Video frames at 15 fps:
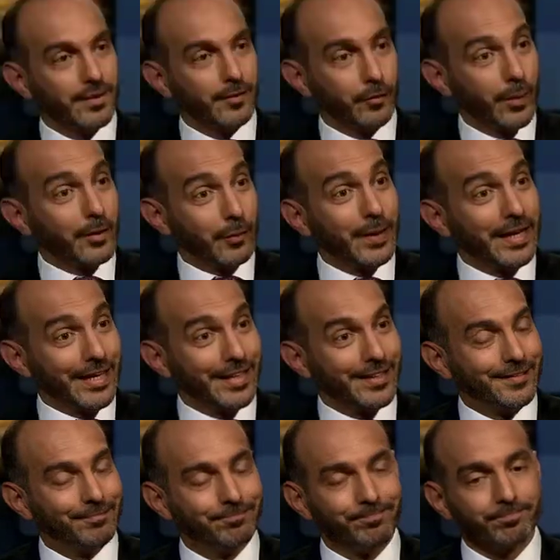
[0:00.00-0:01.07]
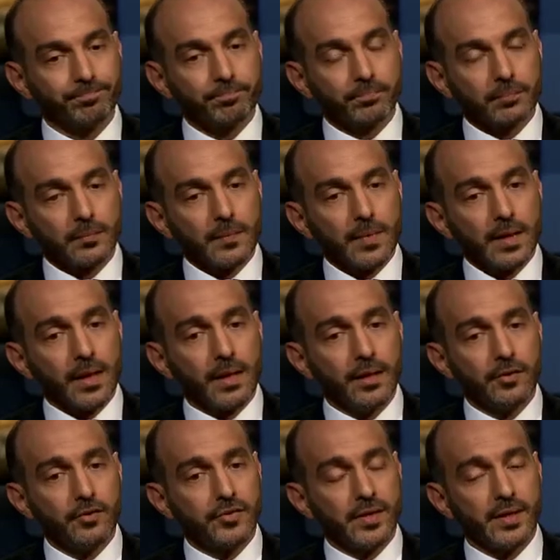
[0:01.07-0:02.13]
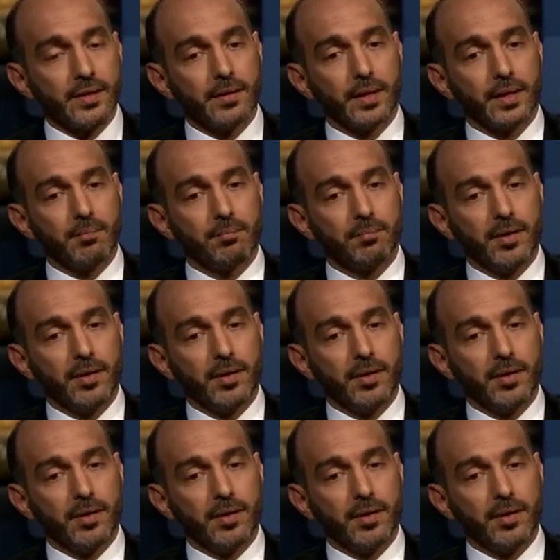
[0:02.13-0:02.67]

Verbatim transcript: in what we need. Uh, you see uh,